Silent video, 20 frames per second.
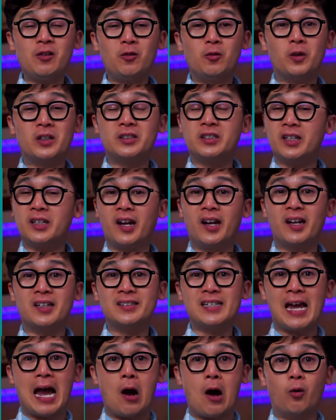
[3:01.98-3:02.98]
which is
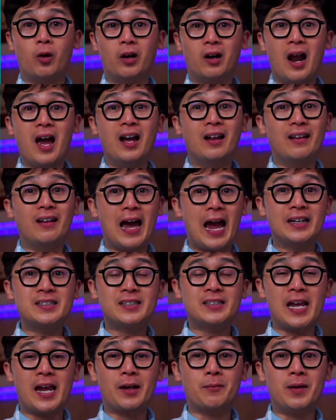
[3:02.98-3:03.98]
our line
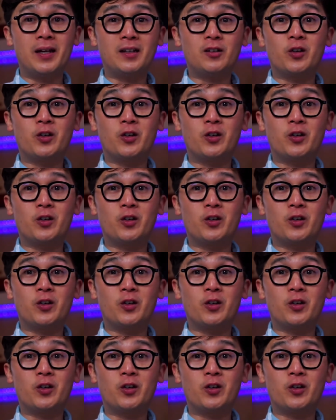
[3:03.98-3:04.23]
segment